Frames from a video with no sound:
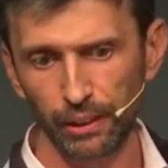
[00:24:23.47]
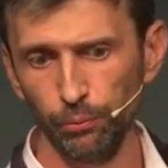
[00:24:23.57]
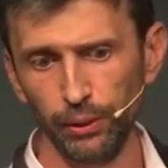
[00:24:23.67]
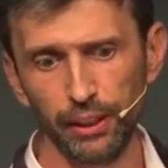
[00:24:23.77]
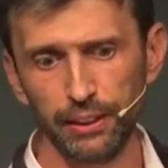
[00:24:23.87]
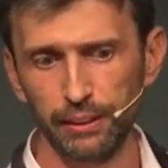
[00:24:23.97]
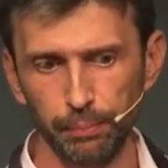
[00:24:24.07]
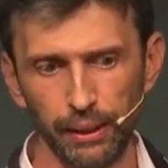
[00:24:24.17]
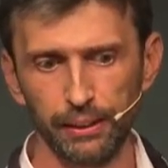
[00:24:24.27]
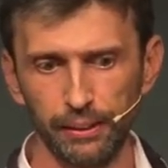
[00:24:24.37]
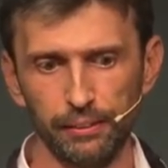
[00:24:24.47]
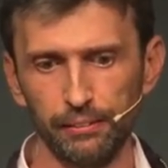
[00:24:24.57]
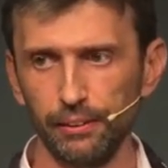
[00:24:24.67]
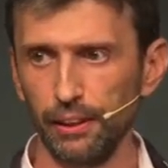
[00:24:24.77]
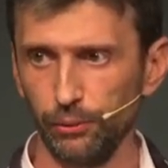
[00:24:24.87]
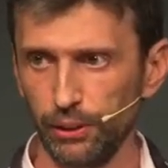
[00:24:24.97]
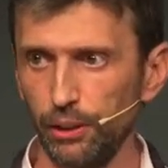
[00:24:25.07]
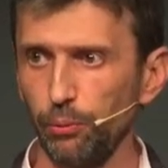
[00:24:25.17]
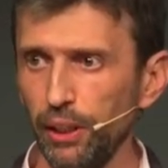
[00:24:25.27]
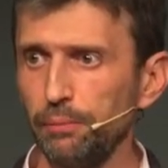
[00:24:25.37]
We are expecting, I would say,
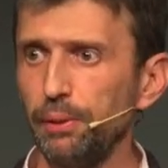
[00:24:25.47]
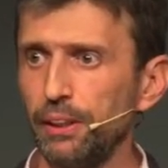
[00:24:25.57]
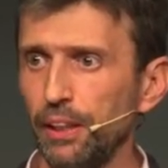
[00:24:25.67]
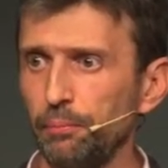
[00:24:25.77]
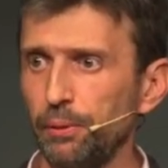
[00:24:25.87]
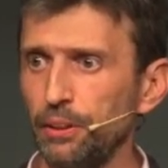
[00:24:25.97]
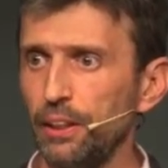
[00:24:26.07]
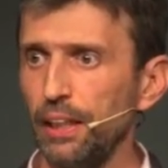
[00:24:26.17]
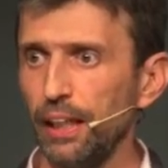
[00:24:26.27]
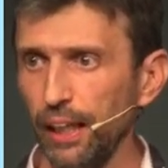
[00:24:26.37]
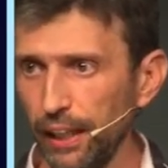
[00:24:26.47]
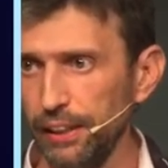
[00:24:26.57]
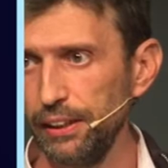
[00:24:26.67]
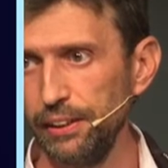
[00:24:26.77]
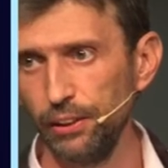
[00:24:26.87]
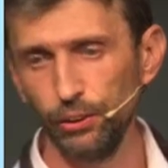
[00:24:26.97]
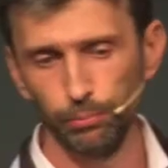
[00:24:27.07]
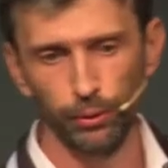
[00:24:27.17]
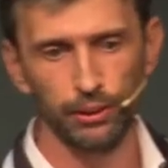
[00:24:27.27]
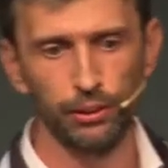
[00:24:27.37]
quite a big number adding
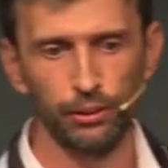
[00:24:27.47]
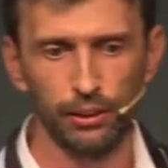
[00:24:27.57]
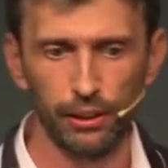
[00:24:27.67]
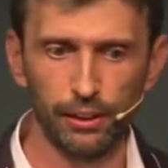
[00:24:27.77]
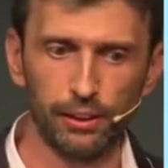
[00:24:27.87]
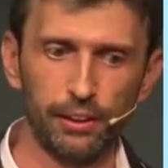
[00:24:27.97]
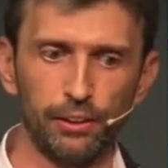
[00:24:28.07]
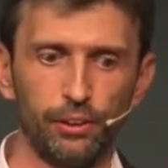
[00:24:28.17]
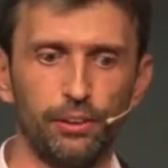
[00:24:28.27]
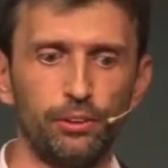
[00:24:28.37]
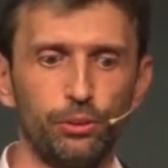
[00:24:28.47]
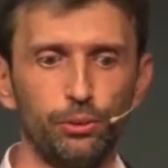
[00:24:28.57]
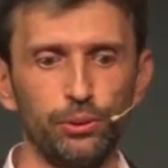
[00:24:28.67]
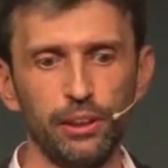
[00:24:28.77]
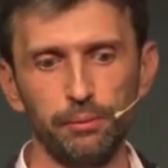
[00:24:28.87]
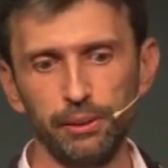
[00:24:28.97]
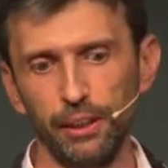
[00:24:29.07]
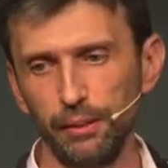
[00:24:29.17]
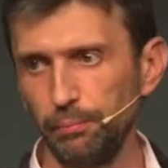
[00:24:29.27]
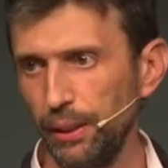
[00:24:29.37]
onboarding to
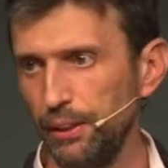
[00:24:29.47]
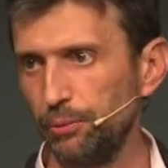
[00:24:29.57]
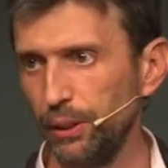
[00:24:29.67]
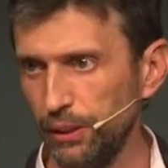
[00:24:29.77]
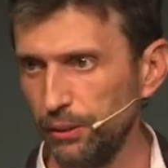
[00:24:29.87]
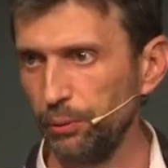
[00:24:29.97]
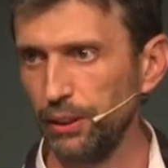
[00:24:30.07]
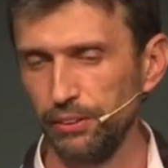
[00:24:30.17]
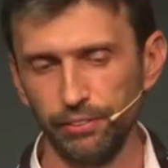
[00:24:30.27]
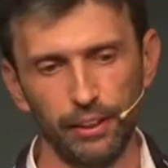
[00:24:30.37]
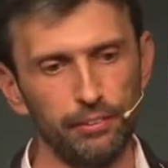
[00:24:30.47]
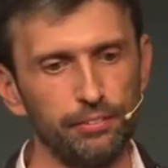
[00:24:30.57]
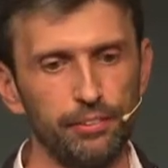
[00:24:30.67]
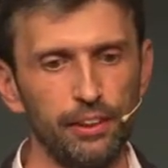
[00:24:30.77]
Stampsdaq by 2025.